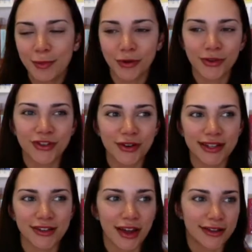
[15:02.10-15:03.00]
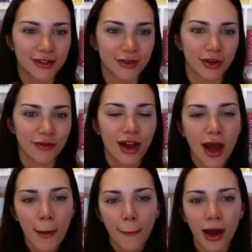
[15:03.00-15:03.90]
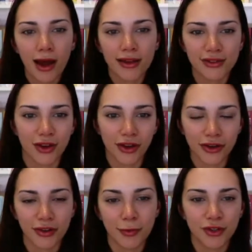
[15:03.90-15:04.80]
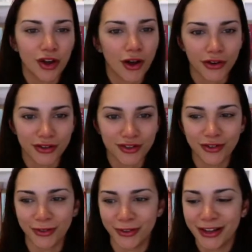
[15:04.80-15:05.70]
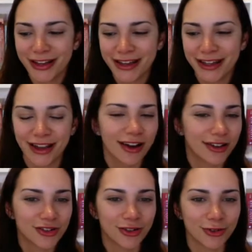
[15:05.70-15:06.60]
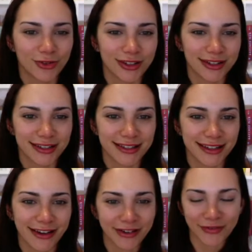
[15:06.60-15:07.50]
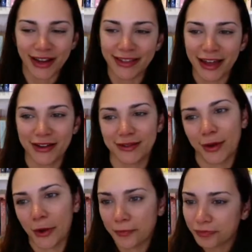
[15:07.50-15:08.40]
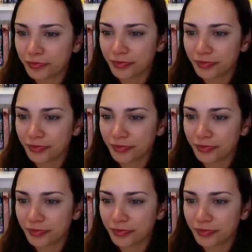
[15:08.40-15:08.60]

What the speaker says: but also it's nice to sort of pass on the baton to younger children to sit there and read that as well.